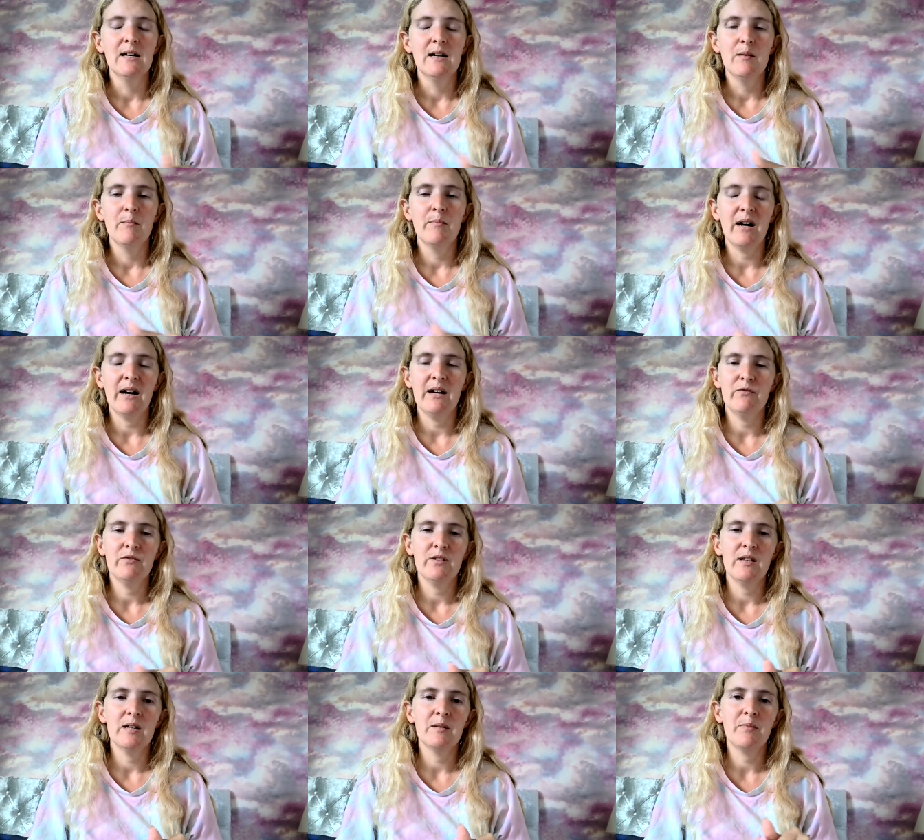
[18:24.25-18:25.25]
but i
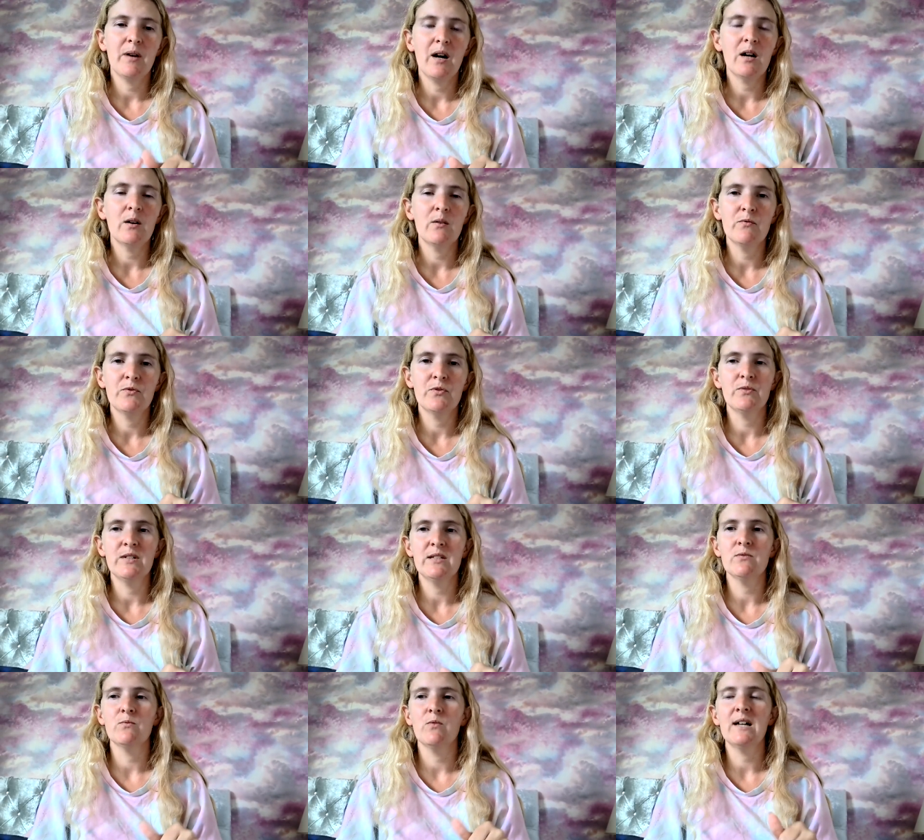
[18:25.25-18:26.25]
feel like part of the
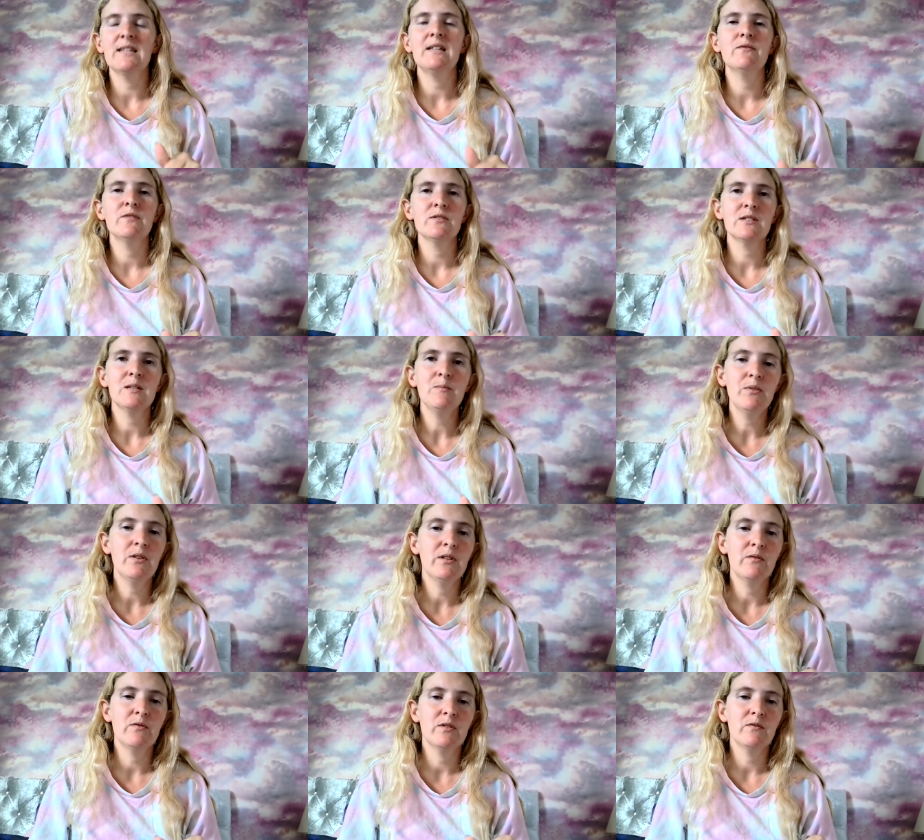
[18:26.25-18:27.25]
reason why they feel
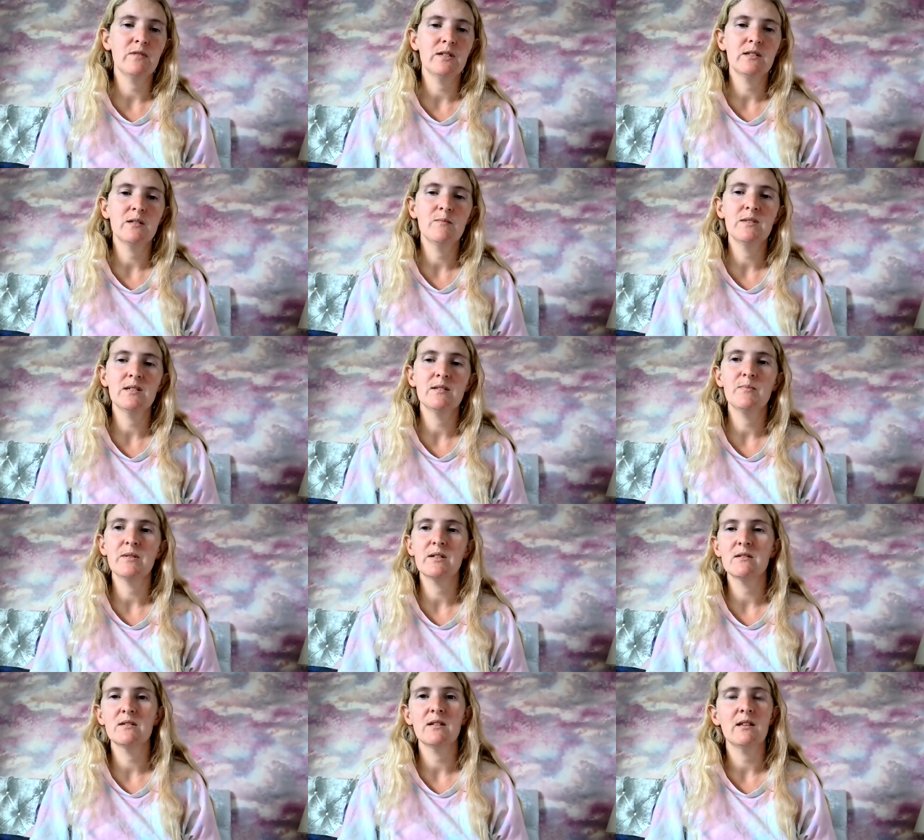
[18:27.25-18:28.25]
sympathy for the victims is
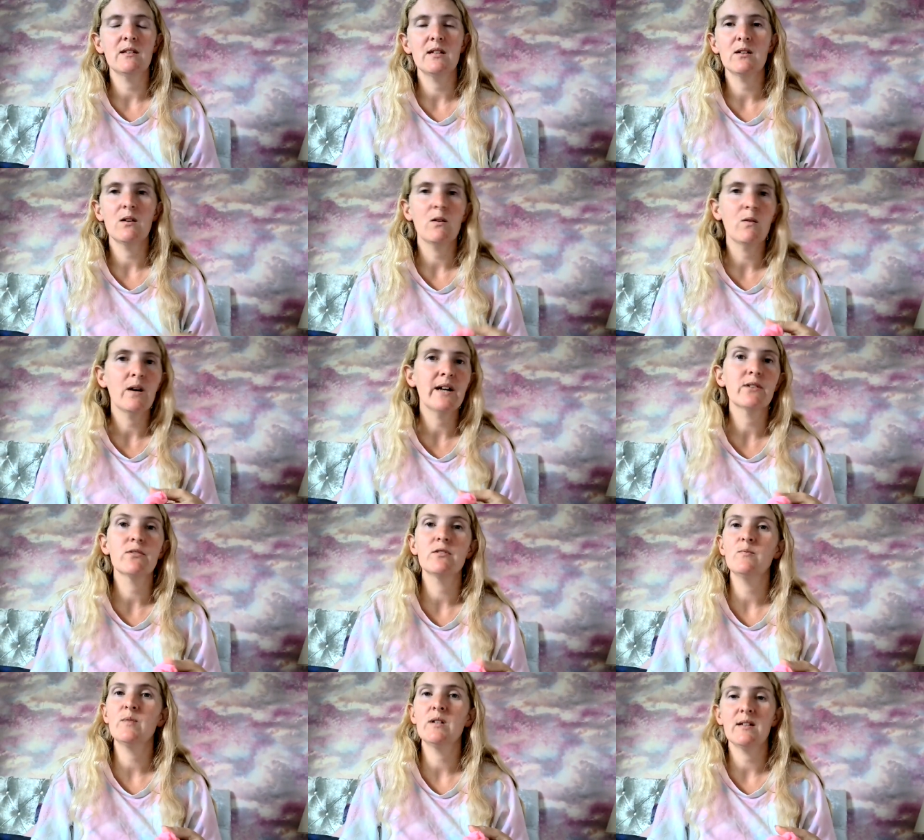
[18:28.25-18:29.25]
because they think oh i
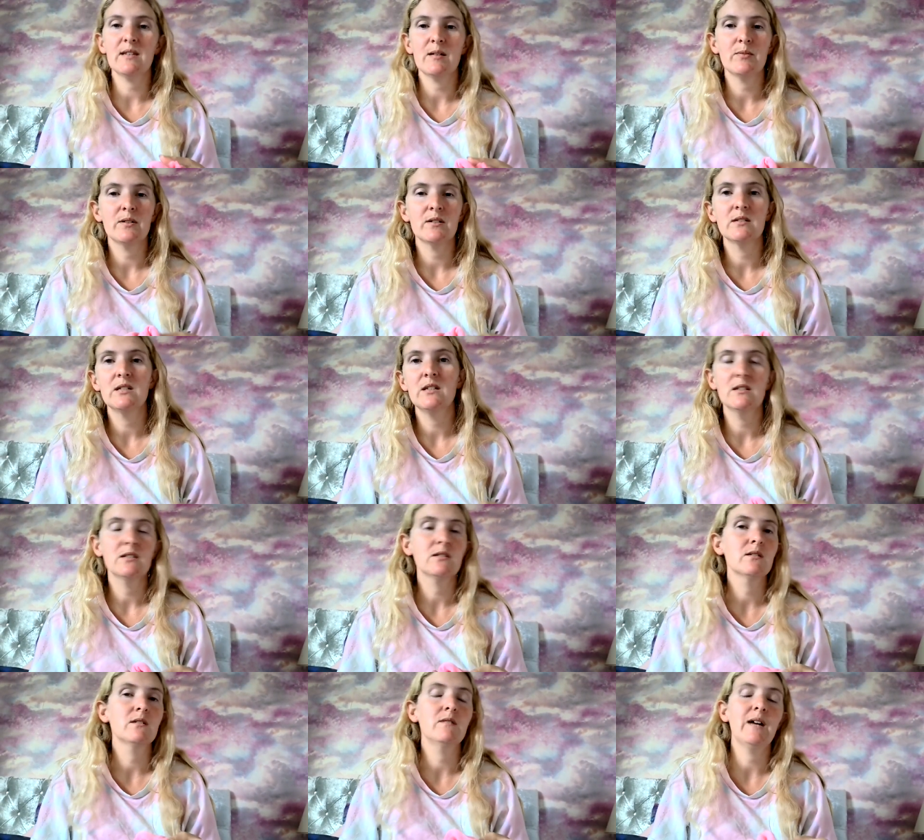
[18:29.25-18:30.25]
could have been at that party this
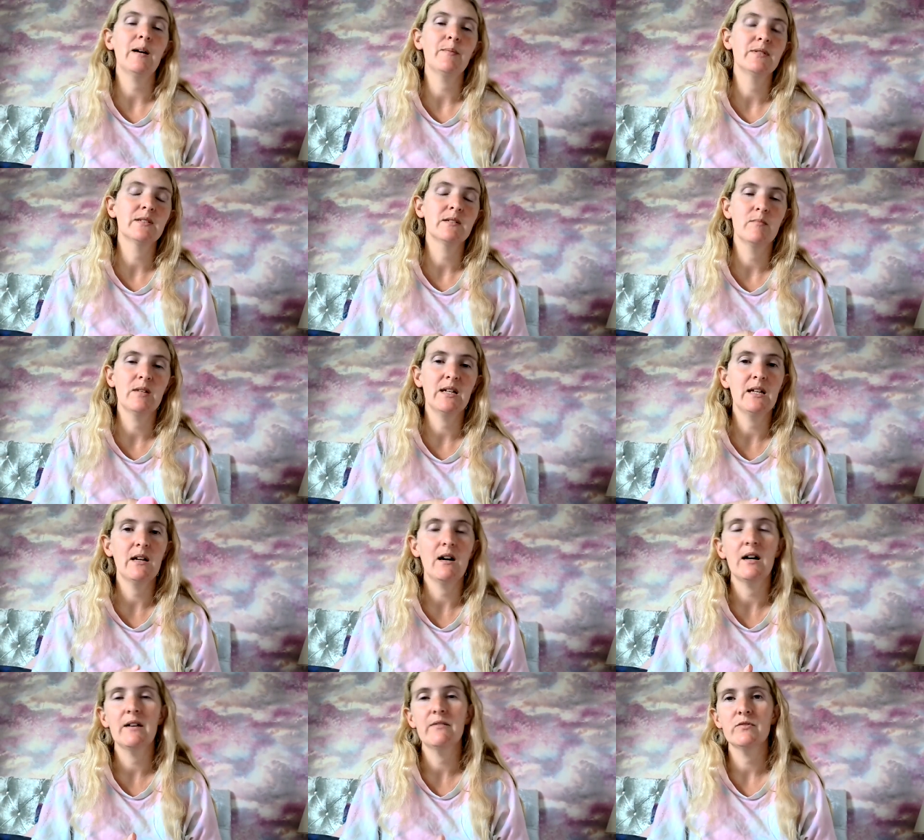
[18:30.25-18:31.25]
could have happened to me
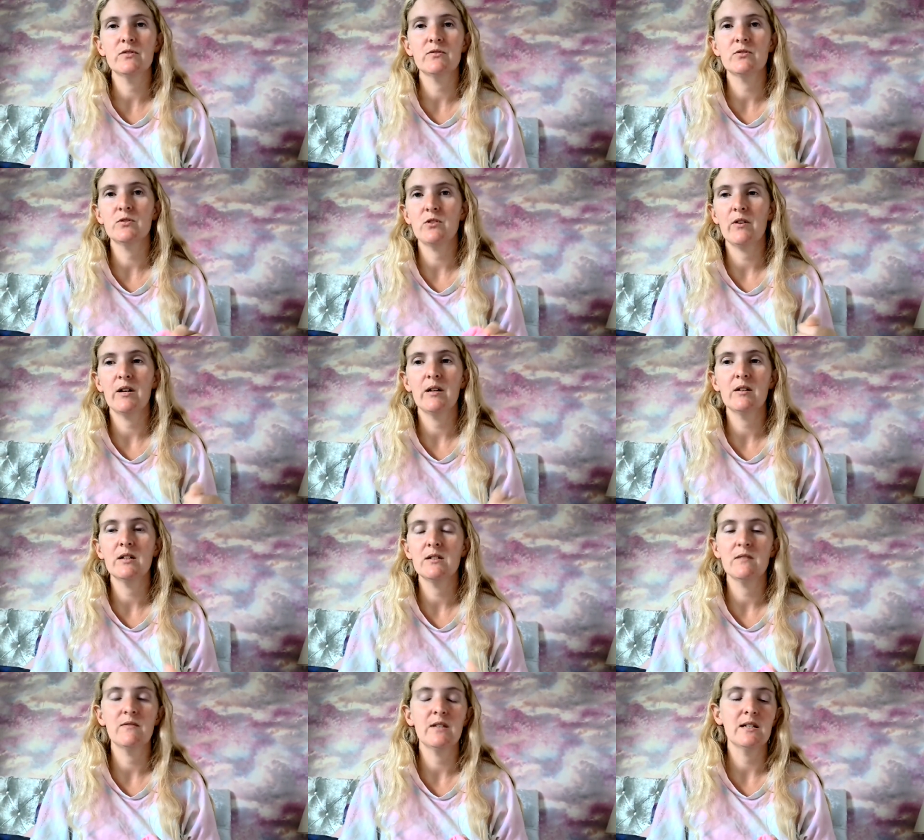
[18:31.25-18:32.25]
i feel sorry
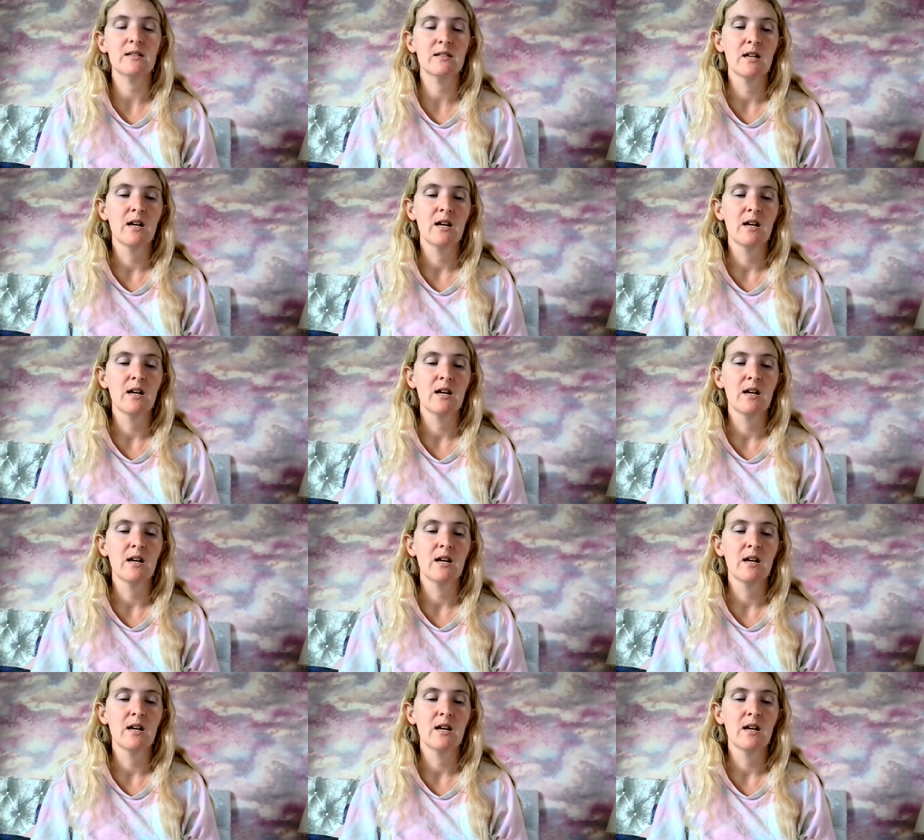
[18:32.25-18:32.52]
because of this